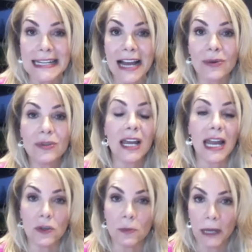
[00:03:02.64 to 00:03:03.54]
down
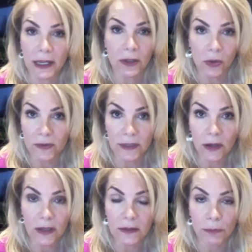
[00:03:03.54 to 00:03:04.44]
and you paid closing
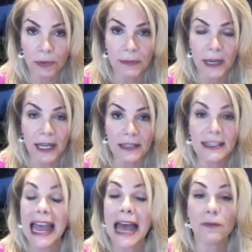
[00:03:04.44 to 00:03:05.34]
costs and prepaids
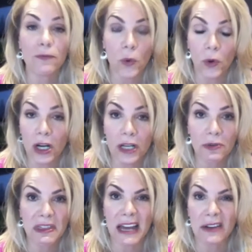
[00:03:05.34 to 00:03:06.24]
at
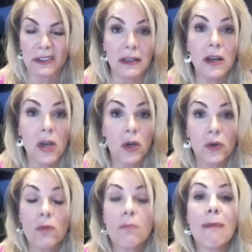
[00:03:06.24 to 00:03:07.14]
400,000.
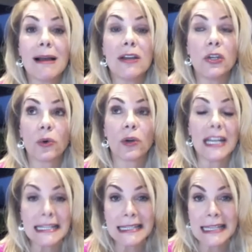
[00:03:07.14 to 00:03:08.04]
You're you're
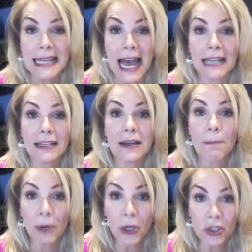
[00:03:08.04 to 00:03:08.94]
into that
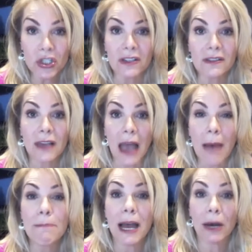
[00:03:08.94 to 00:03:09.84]
purchase
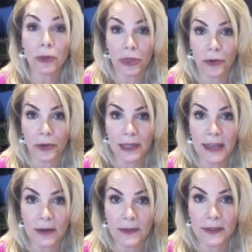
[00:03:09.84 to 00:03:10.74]
about $30,000,
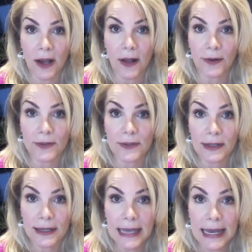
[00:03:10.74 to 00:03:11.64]

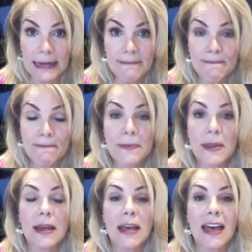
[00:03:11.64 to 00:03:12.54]
okay? Okay.